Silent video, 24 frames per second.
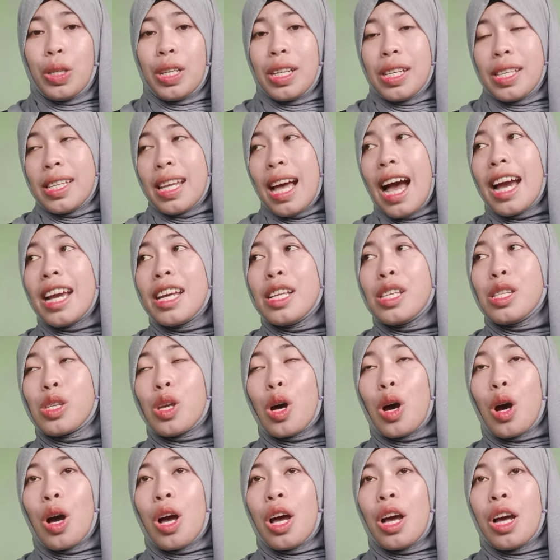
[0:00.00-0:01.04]
the science
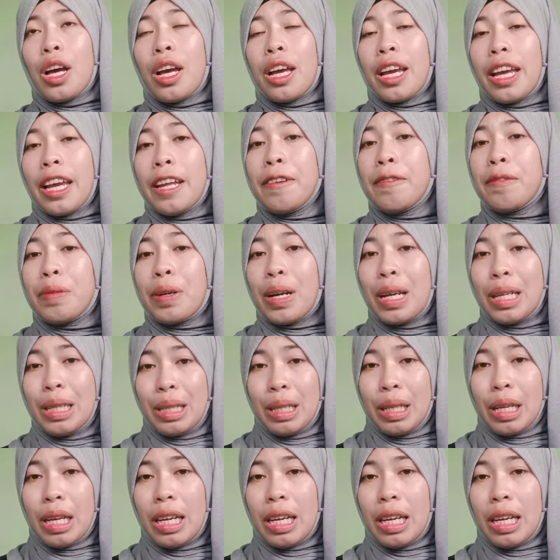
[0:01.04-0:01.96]
interpret,